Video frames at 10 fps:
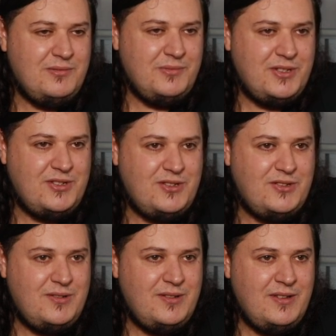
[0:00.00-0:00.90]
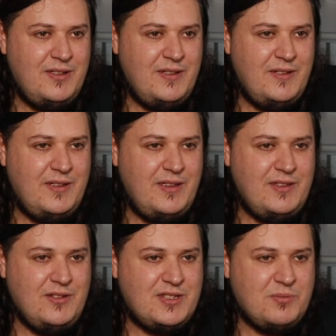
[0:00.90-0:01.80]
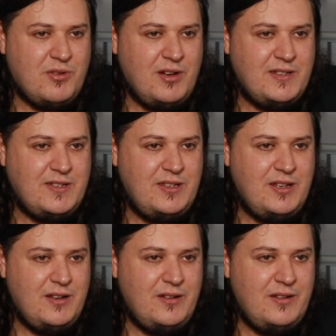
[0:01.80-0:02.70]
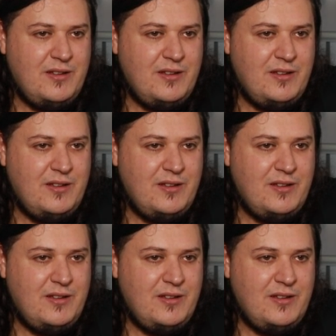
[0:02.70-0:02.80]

Which is not surprising, you know.